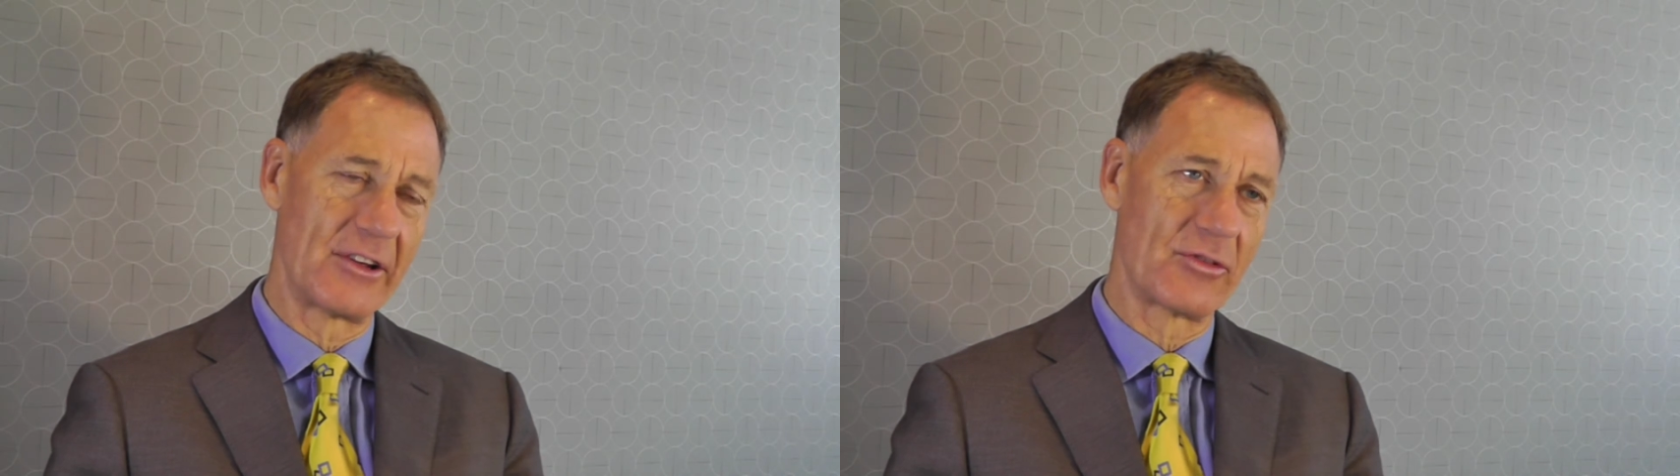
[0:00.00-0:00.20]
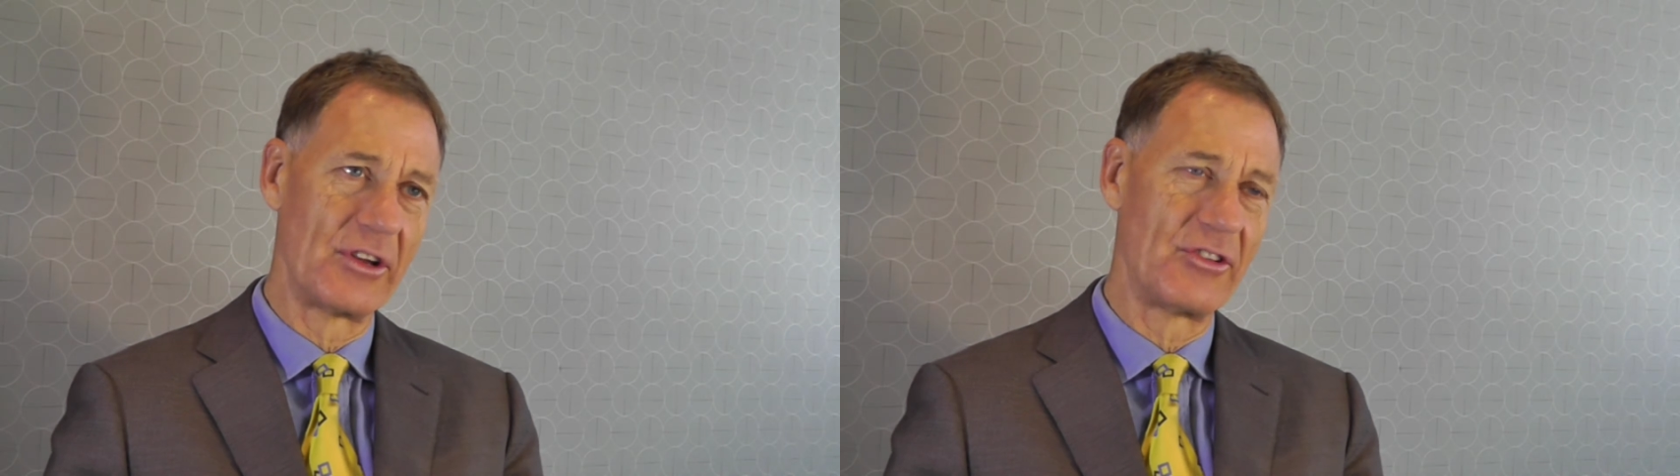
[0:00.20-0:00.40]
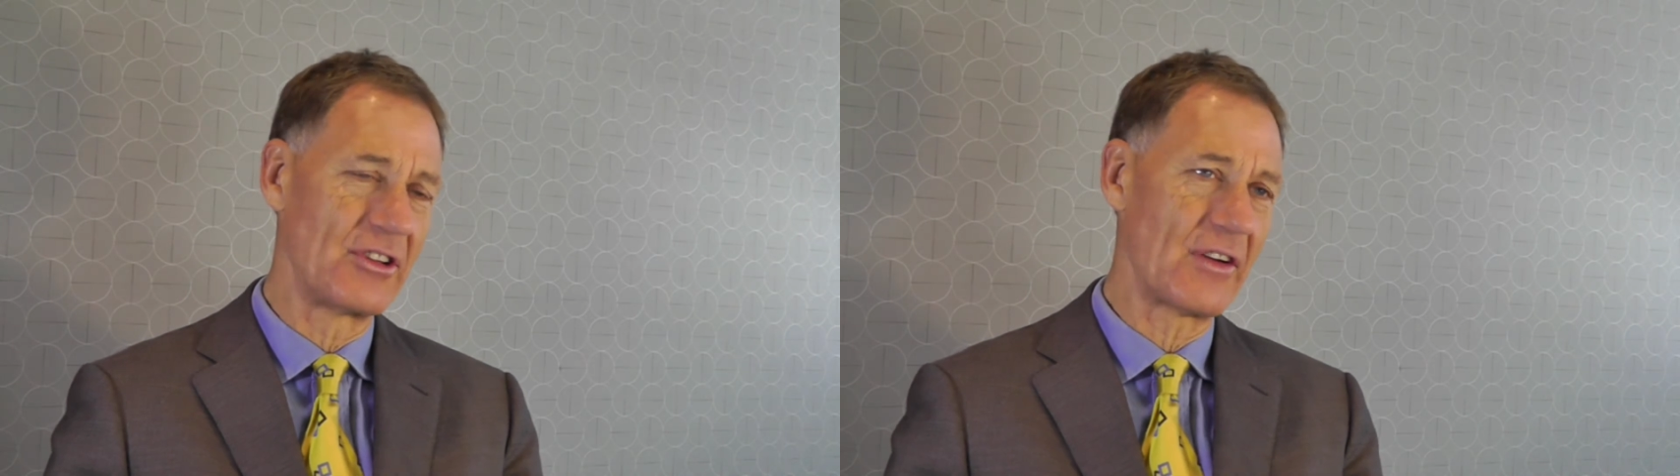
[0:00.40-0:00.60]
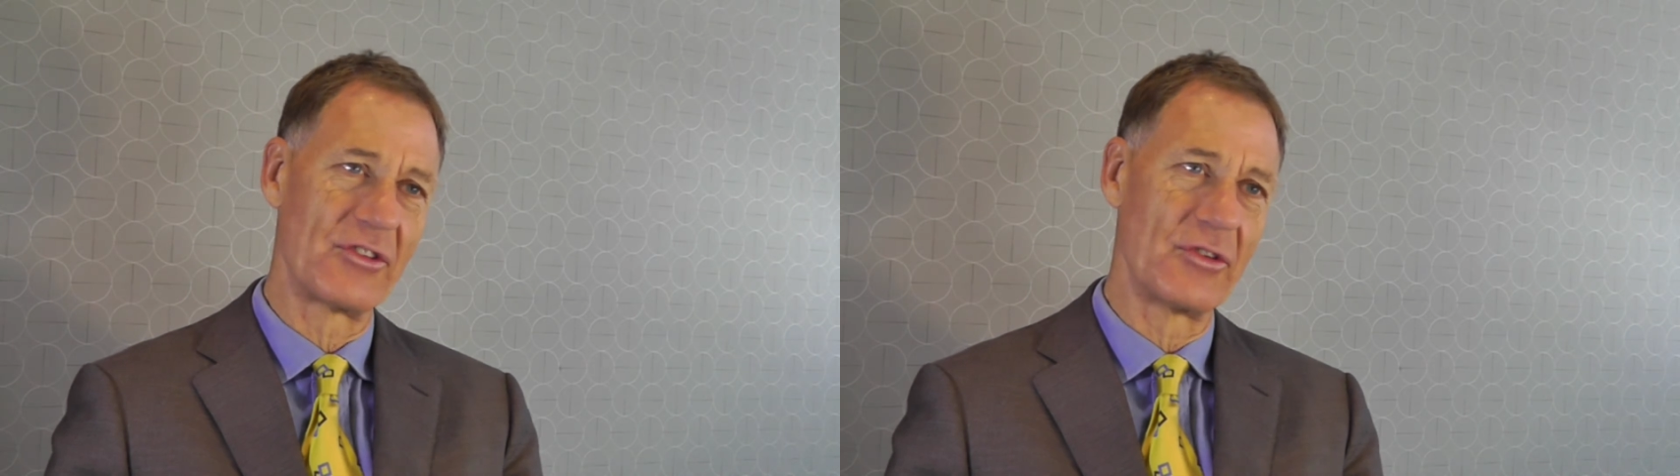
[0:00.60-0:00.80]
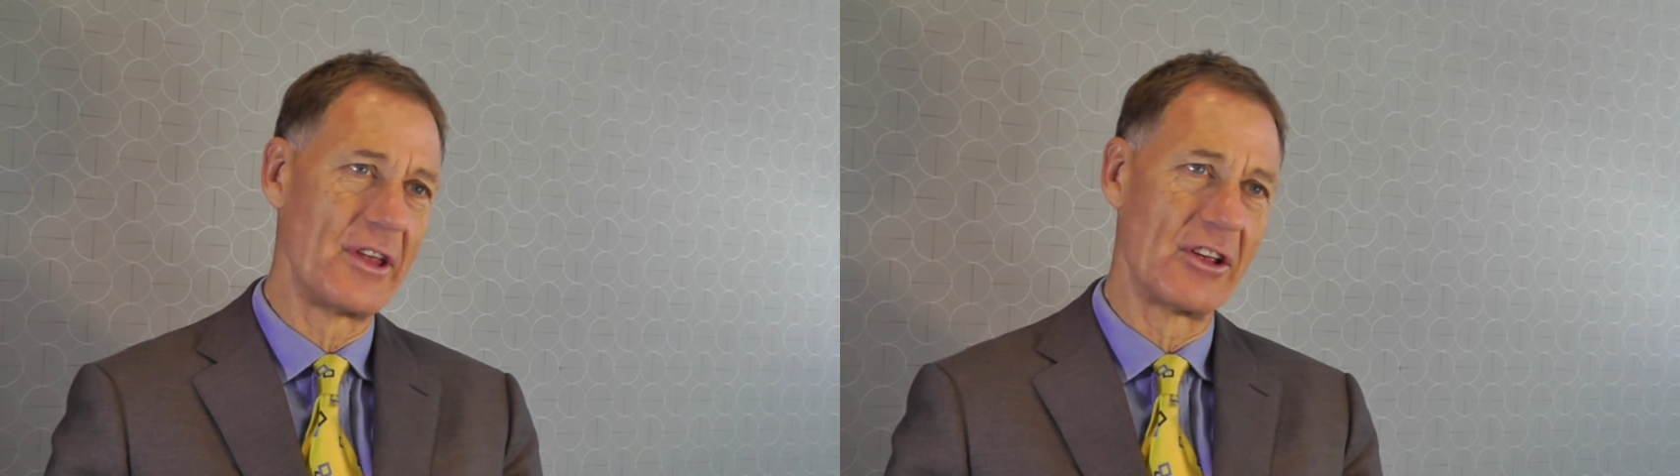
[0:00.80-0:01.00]
Greece has nothing
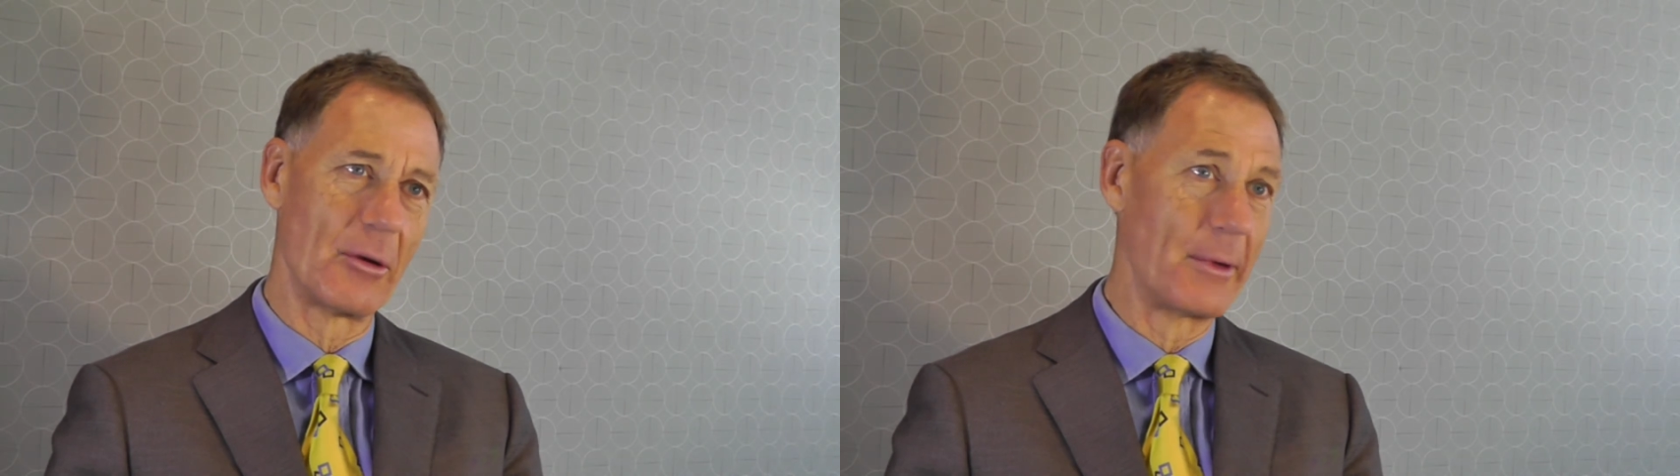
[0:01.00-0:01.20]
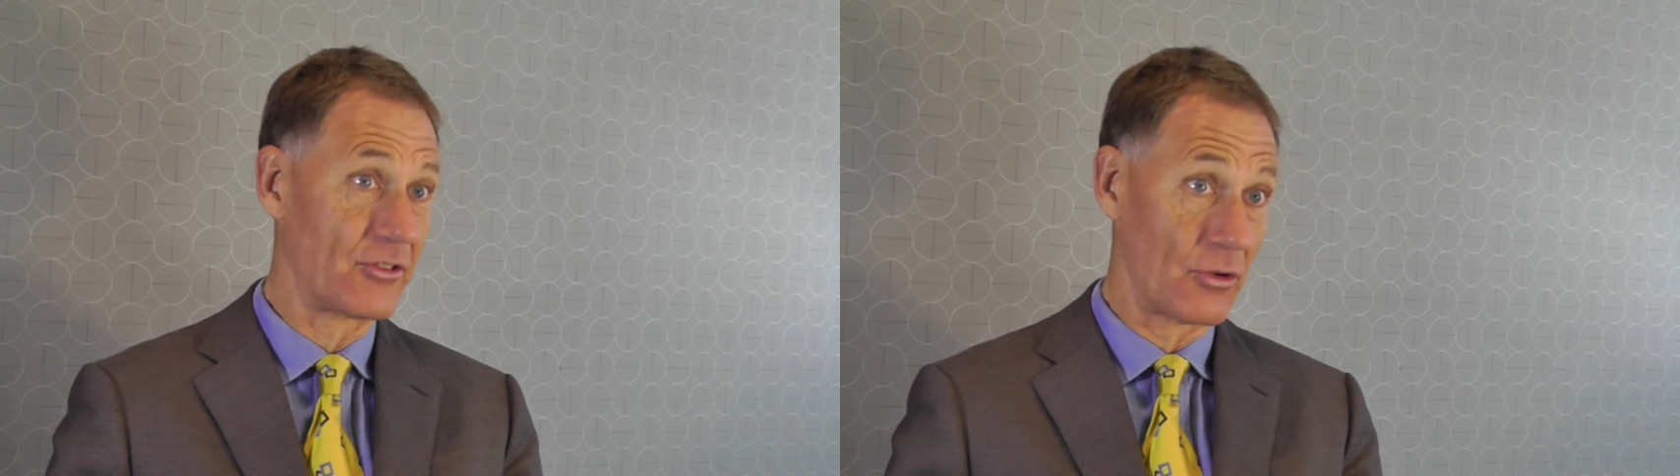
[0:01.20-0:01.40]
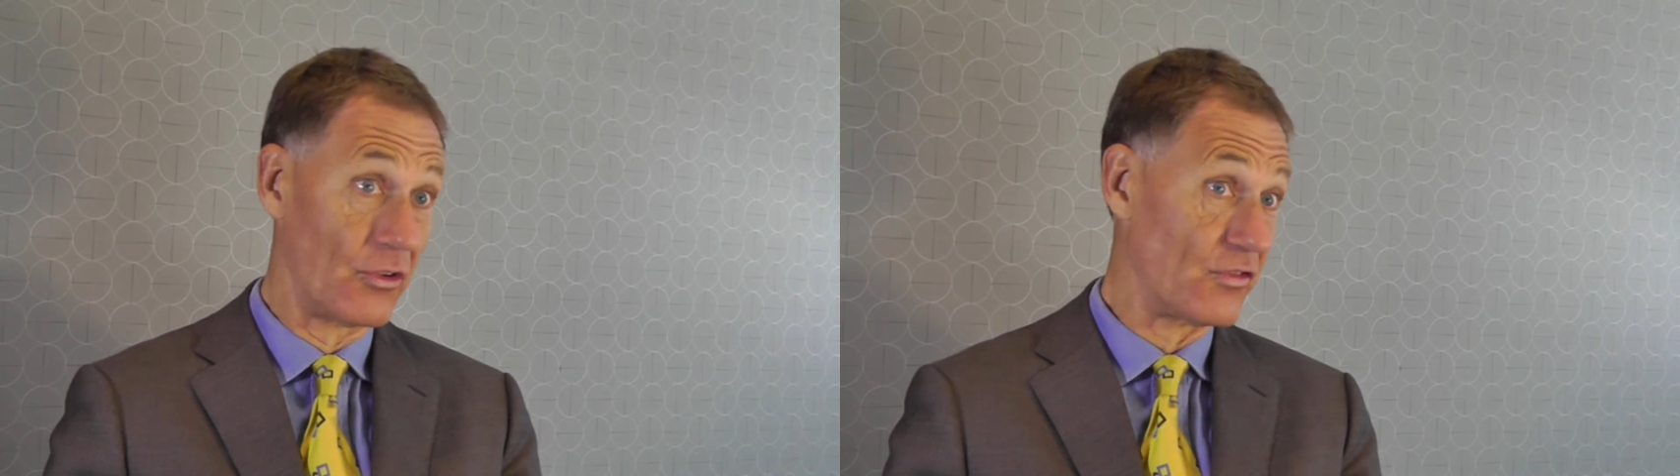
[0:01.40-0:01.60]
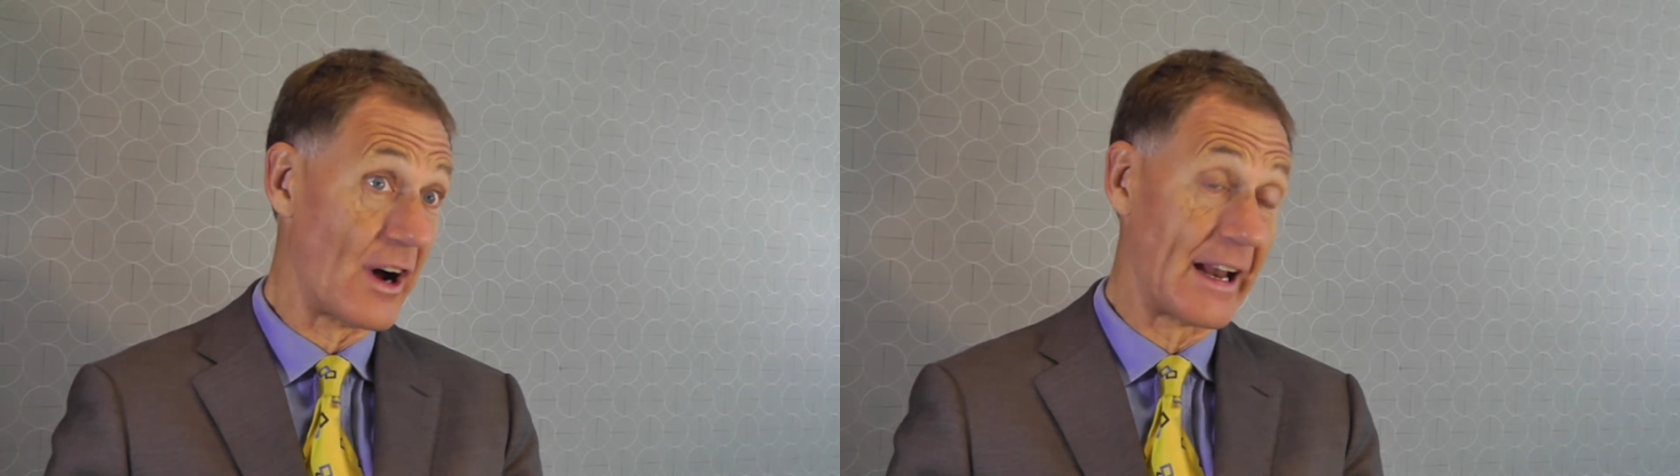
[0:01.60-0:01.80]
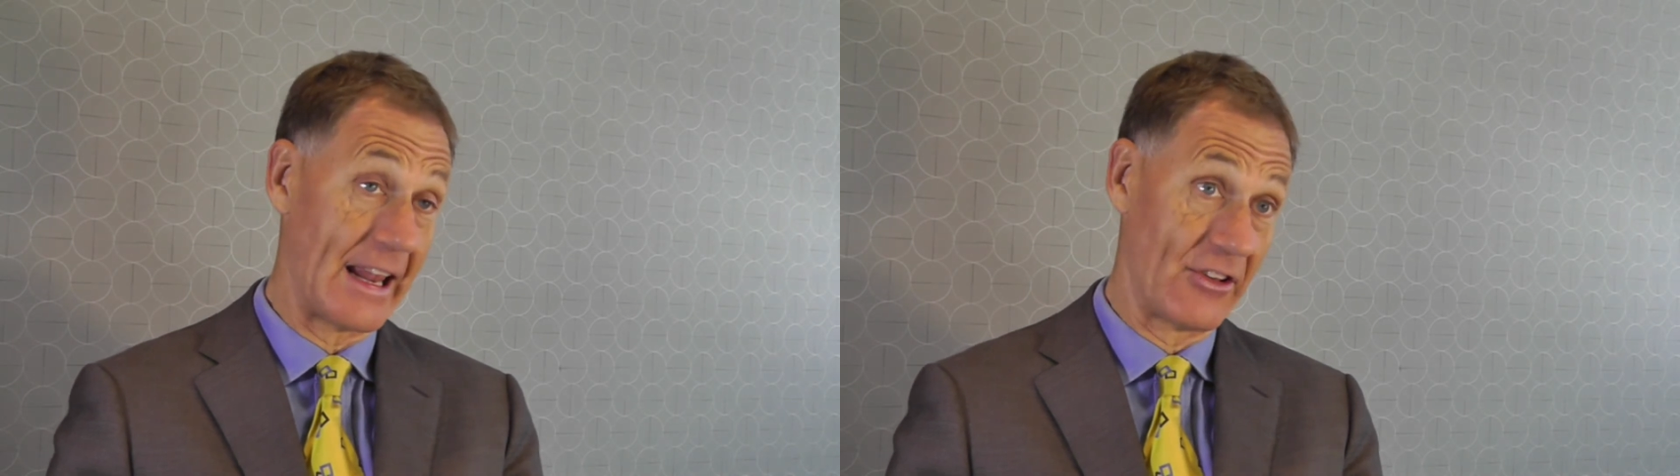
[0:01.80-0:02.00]
to do with economics or
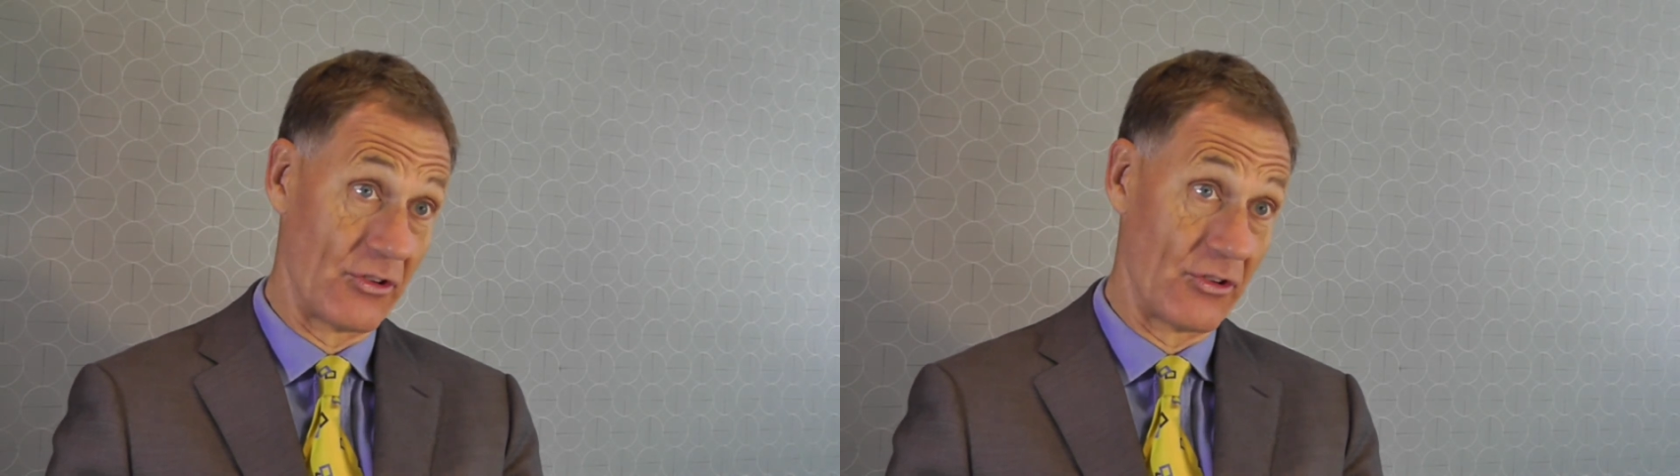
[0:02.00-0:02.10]
finance.